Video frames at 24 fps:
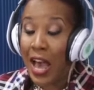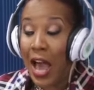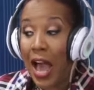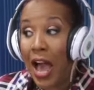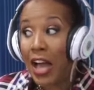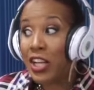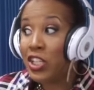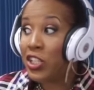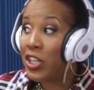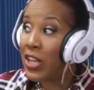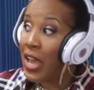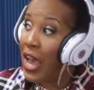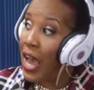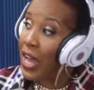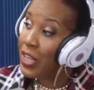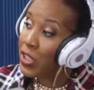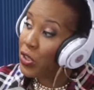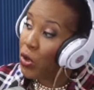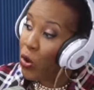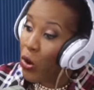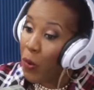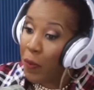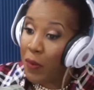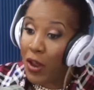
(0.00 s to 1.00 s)
Actually, I had
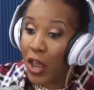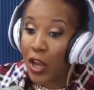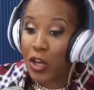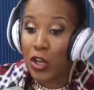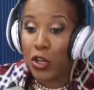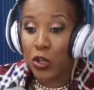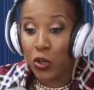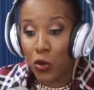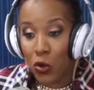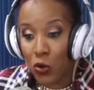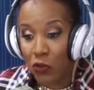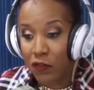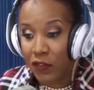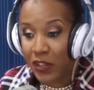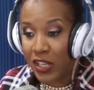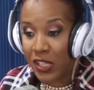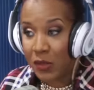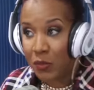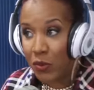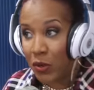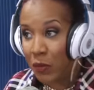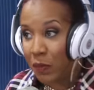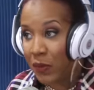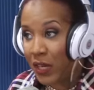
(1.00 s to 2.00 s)
to open a new
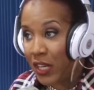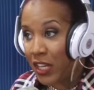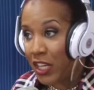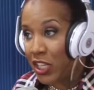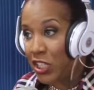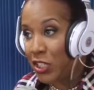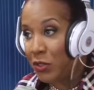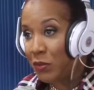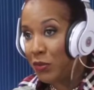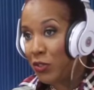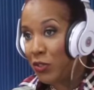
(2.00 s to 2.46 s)
Facebook page.